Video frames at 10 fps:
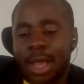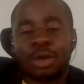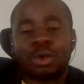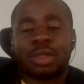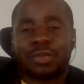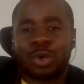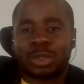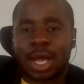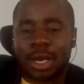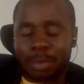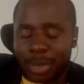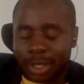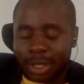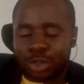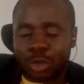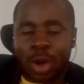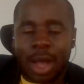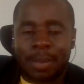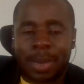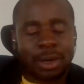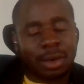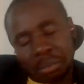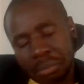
into the future and making GeoHub and